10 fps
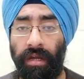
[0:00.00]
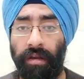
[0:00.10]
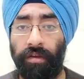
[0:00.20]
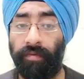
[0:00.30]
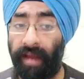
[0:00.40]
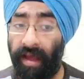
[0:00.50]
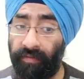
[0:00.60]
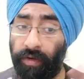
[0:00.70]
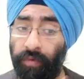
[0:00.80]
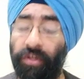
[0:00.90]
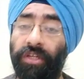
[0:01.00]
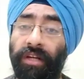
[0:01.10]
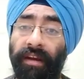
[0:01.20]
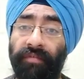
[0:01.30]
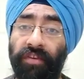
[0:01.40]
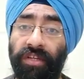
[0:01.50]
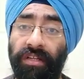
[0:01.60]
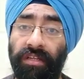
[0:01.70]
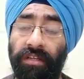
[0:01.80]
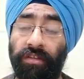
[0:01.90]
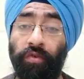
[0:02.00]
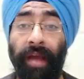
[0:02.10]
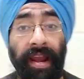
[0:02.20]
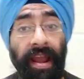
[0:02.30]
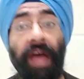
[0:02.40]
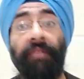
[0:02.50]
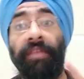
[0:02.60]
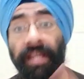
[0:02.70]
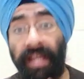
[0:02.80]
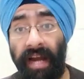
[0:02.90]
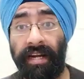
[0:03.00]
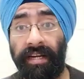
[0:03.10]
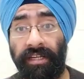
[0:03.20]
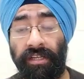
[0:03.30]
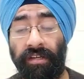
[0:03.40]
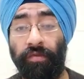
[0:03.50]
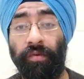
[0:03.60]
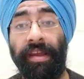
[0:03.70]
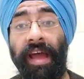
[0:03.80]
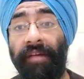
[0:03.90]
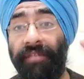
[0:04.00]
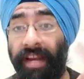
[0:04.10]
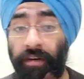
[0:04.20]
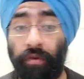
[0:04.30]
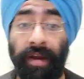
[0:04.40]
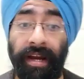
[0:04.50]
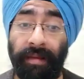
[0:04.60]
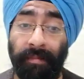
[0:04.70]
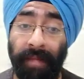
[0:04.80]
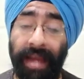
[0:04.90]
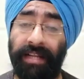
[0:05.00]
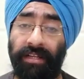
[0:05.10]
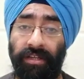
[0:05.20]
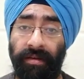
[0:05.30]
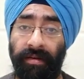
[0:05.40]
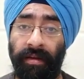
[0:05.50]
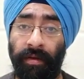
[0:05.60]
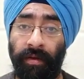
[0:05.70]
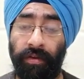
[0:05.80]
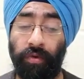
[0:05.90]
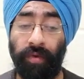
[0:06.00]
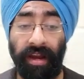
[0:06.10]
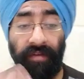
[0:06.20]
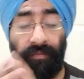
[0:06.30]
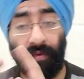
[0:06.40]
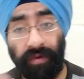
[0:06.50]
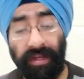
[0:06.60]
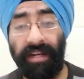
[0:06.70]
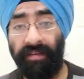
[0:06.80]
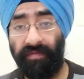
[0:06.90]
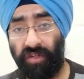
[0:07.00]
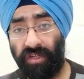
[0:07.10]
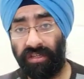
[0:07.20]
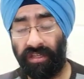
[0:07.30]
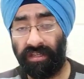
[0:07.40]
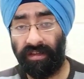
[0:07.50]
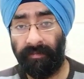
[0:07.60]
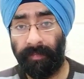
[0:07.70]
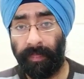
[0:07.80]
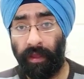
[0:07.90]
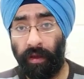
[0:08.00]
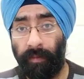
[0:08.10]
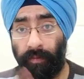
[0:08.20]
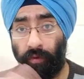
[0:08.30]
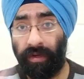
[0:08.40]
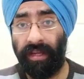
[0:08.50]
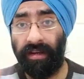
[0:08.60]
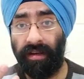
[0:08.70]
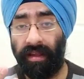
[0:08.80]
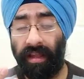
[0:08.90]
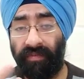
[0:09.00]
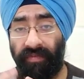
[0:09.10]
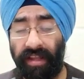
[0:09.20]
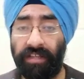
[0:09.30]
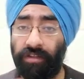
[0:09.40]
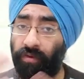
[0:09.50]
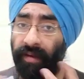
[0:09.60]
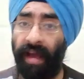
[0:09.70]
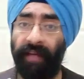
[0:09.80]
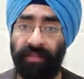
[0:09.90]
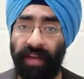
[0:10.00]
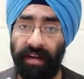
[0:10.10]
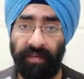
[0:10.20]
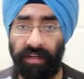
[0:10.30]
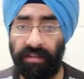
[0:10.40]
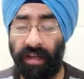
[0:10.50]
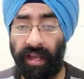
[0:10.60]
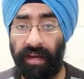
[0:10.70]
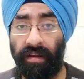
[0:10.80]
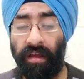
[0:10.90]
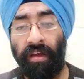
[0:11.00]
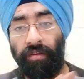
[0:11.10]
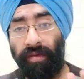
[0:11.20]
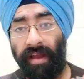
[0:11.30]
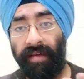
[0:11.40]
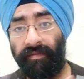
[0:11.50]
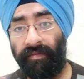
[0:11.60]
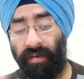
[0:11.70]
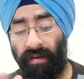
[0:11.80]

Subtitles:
You will have nutritional deficiencies. You can have dehydration. You can have electrolyte imbalance. You can have protein deficiencies. Protein, if less, you will have side effects. Again, you will have